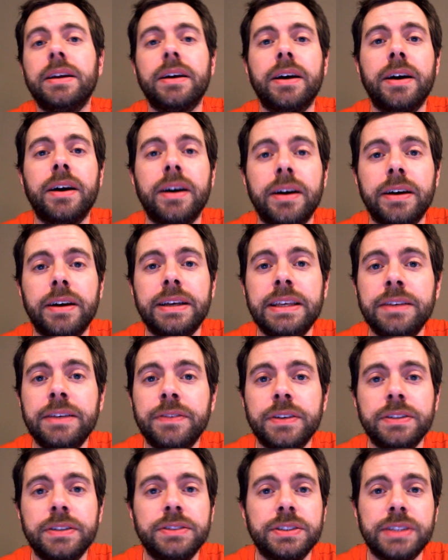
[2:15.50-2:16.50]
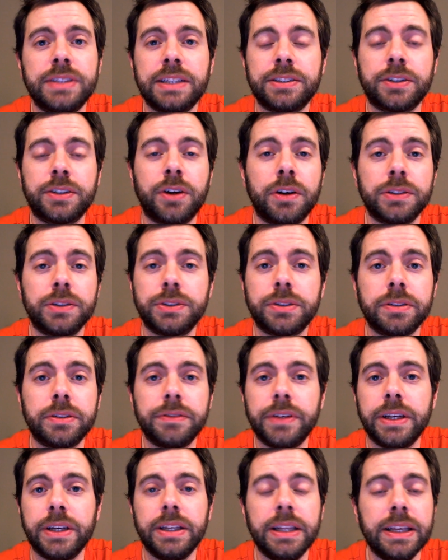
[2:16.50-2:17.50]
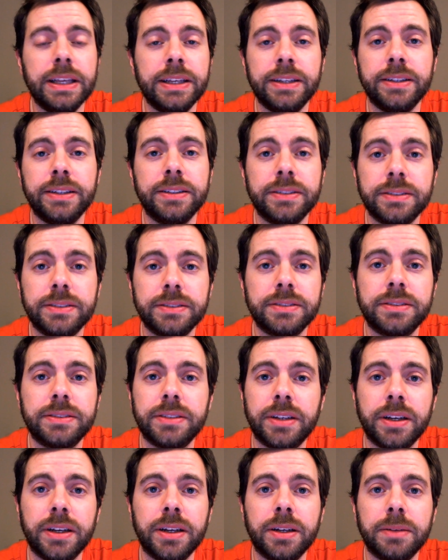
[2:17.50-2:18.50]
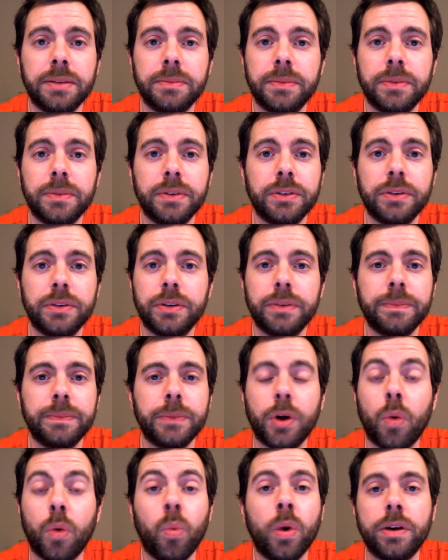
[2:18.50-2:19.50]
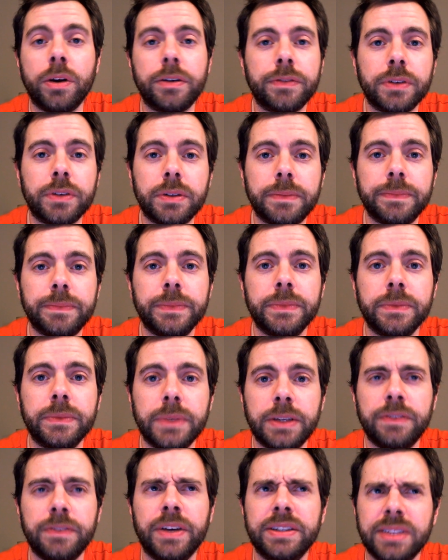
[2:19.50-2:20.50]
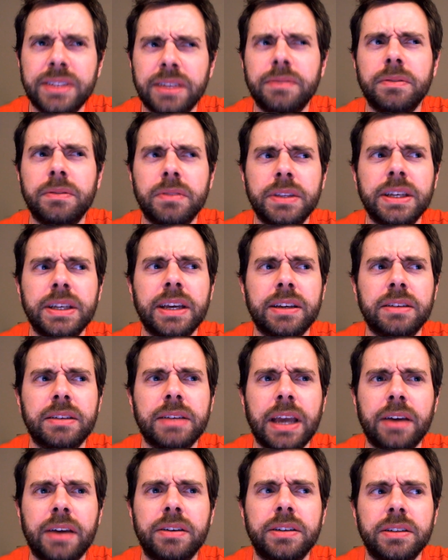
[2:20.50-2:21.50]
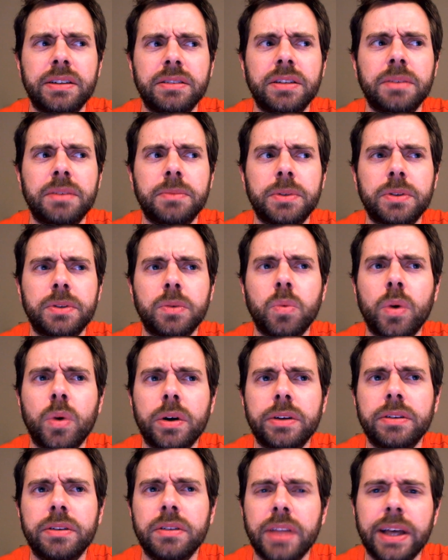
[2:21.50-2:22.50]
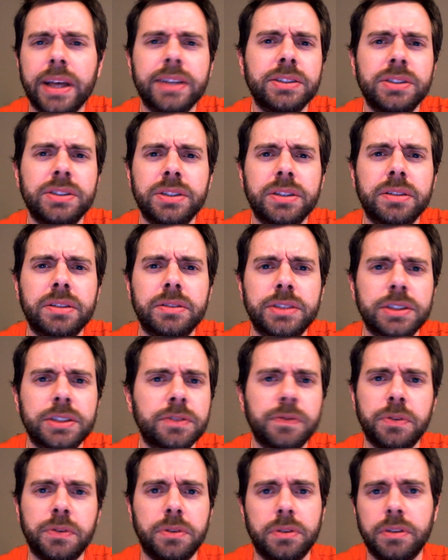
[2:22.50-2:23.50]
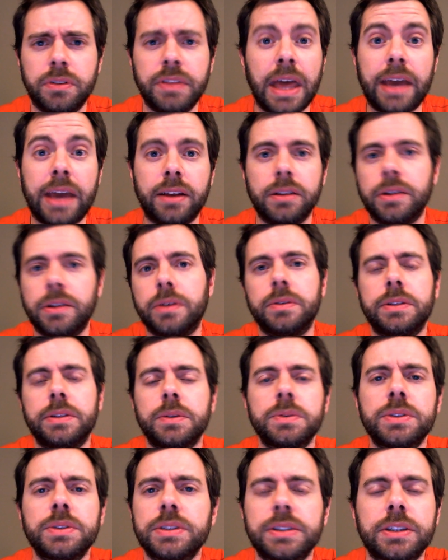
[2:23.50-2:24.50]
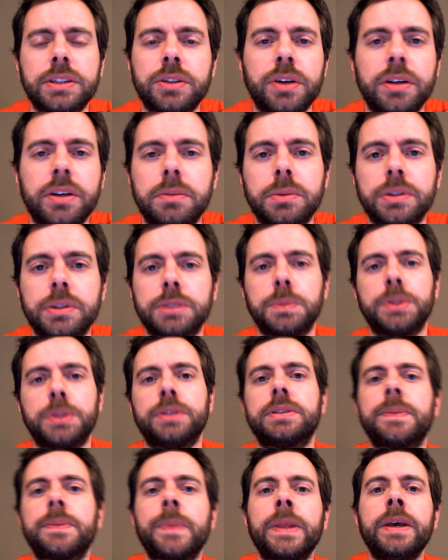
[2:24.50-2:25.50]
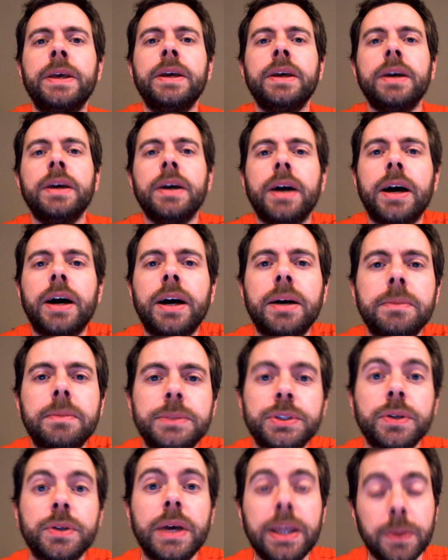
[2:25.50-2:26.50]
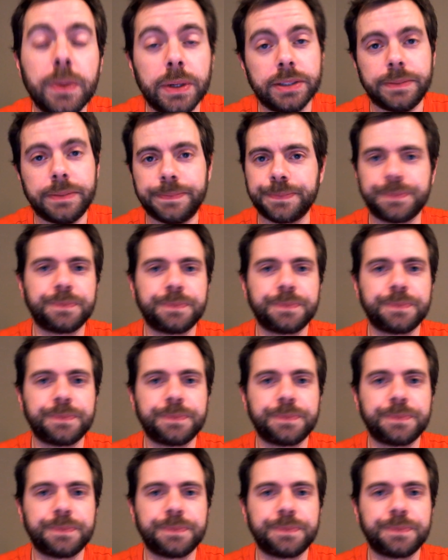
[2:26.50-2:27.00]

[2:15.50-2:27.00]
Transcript: uh, even just as a cultural event, it is um, wonderful. In fact, I think I counted it number one last year just for that alone. It was just an incredible experience. Um, so, anyways,